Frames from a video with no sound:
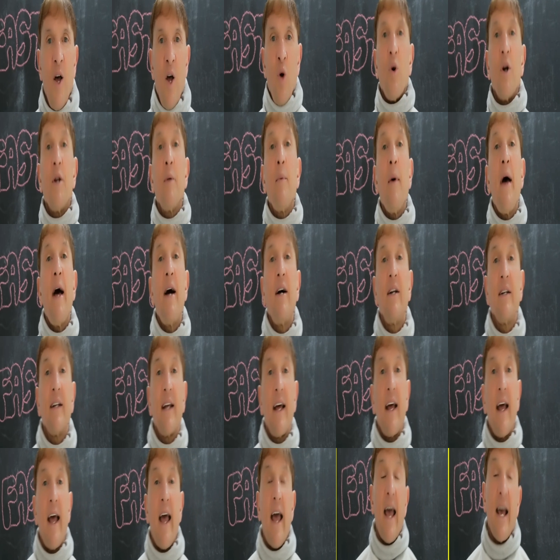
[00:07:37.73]
What
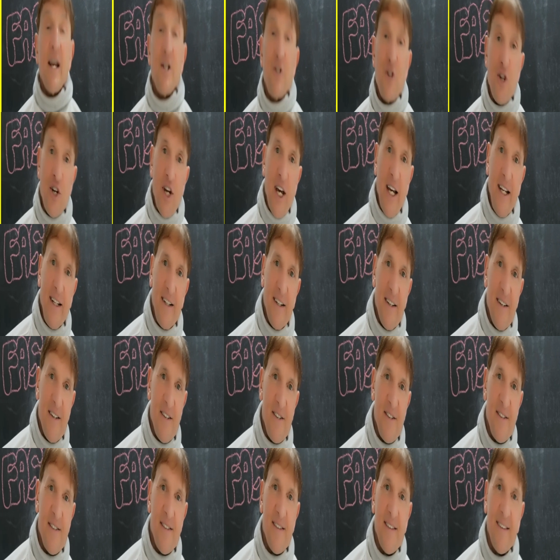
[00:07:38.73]
about
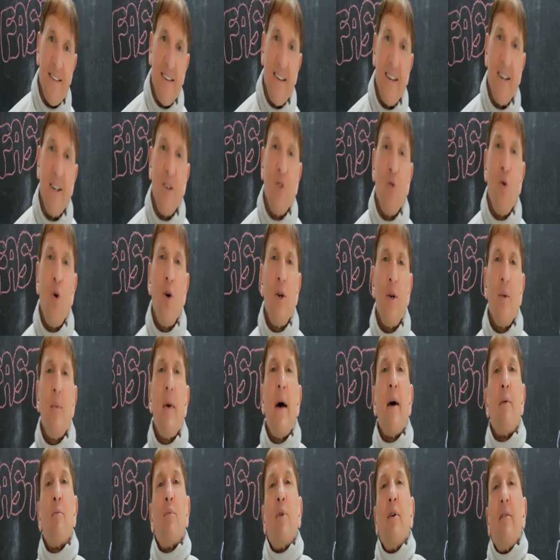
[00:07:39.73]
educators? What
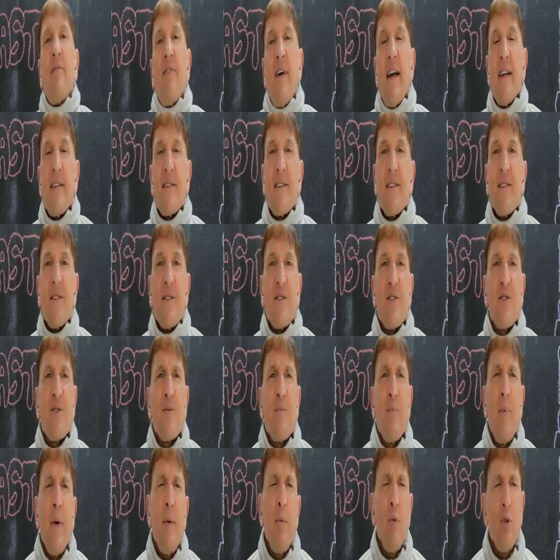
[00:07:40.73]
about
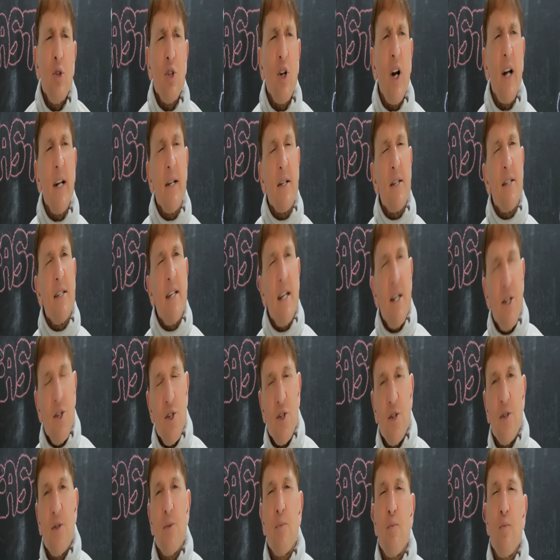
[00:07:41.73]
professors? People trying to
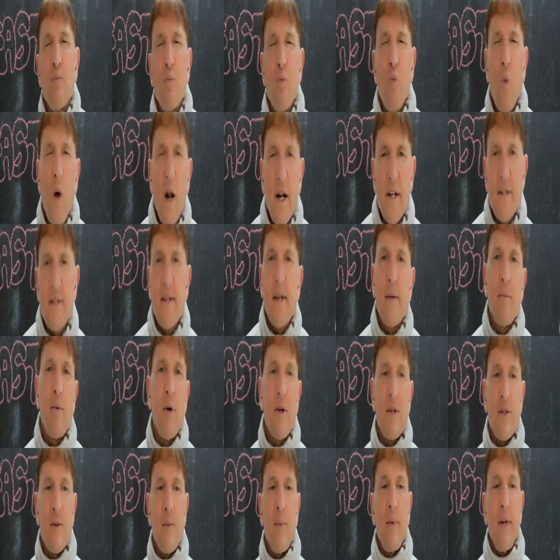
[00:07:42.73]
teach as well as they
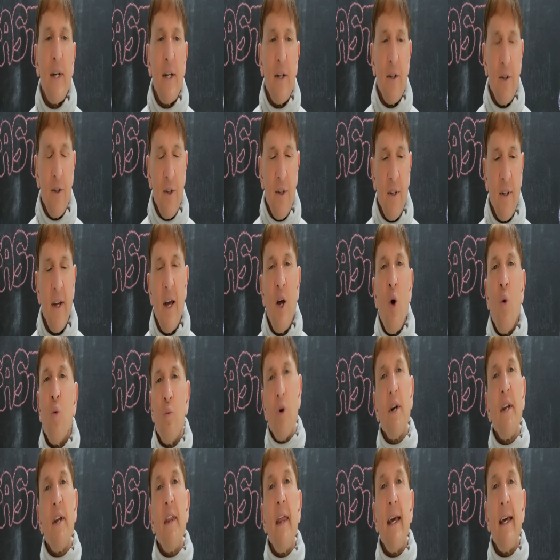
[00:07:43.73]
possibly could.
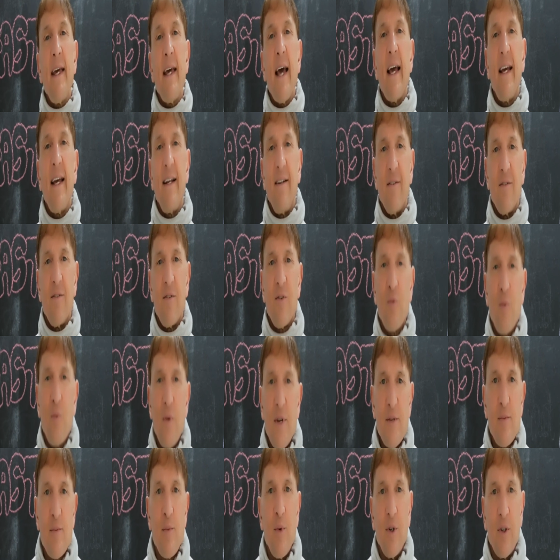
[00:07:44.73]
What can they gain from
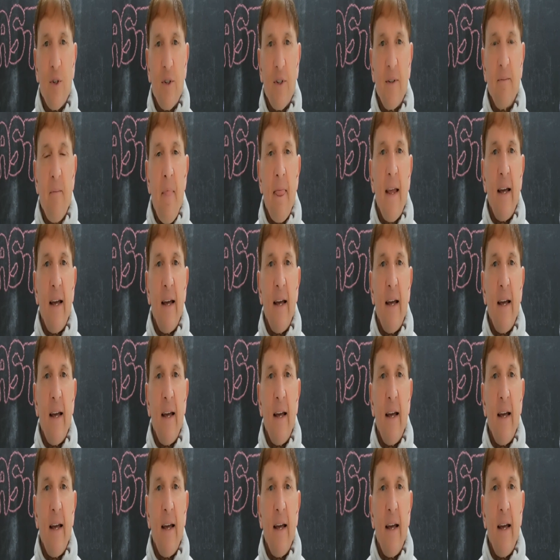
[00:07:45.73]
this book?